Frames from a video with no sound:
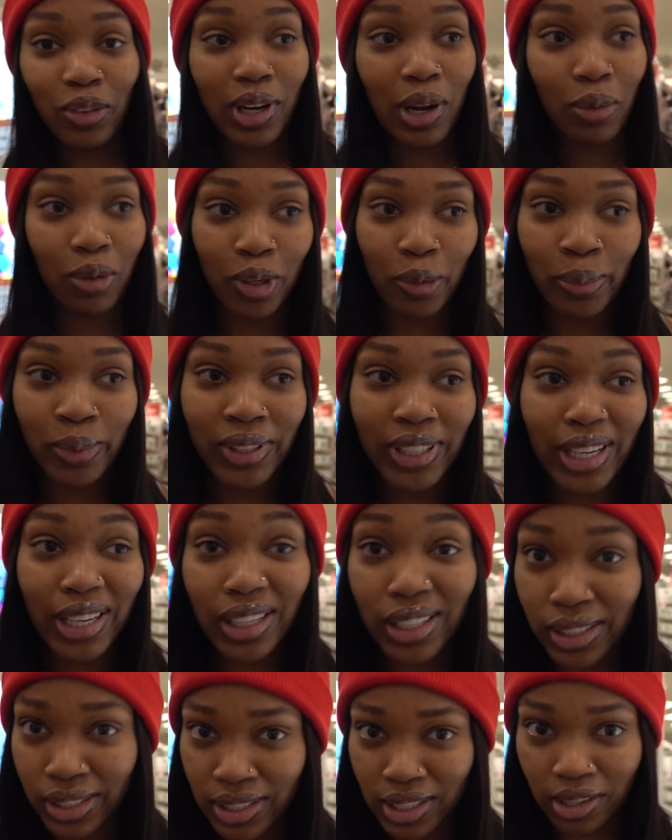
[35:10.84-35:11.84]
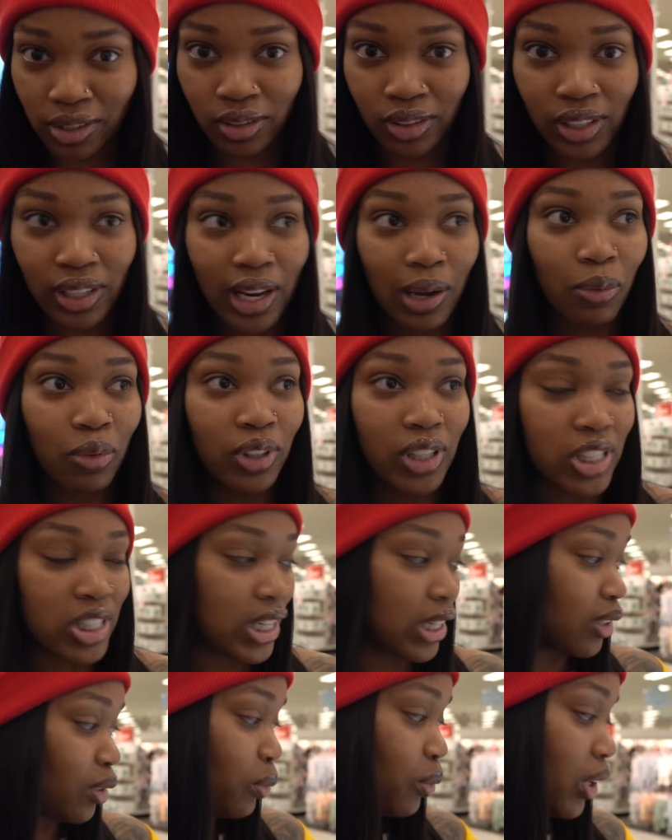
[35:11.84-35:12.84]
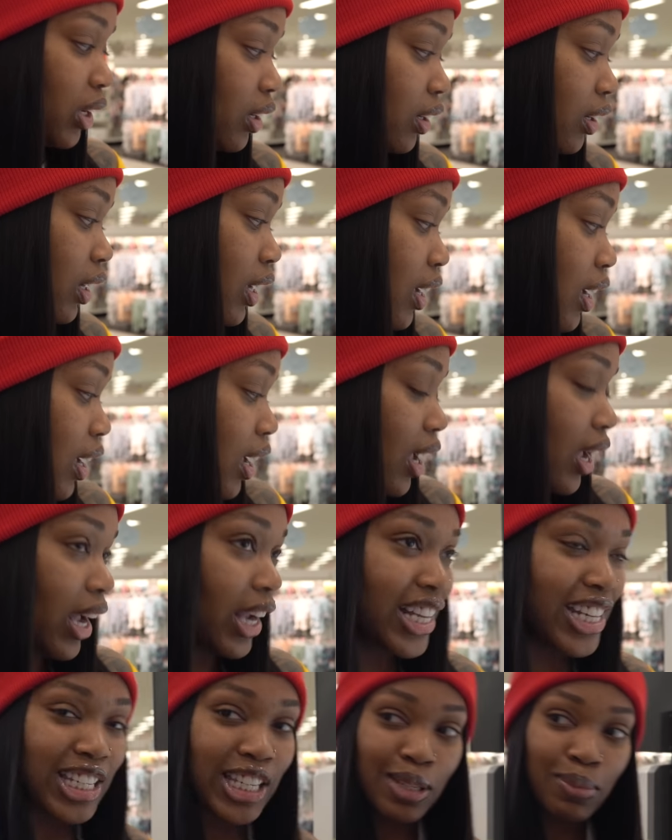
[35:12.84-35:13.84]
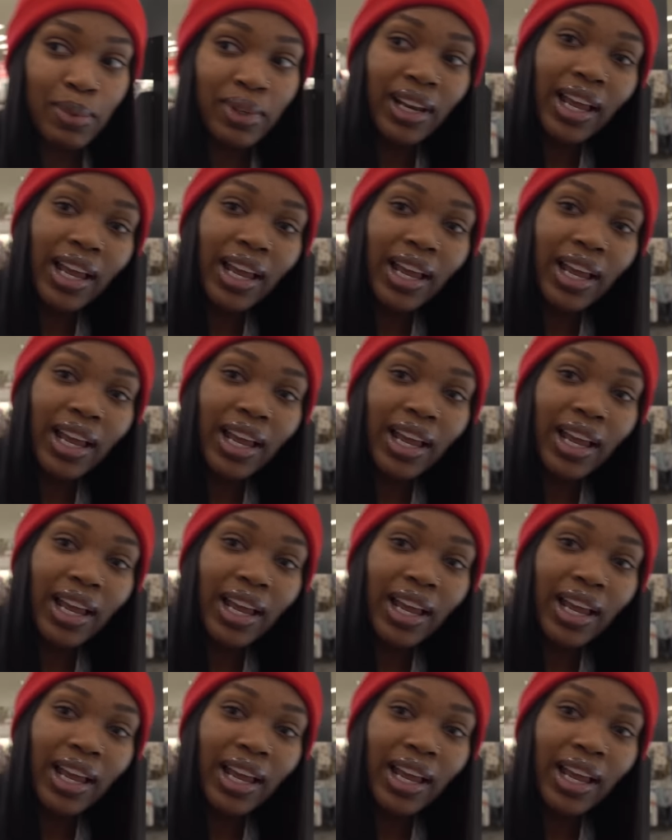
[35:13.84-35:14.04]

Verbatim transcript: When I want to put that ish on and I want to check the weather, I can just be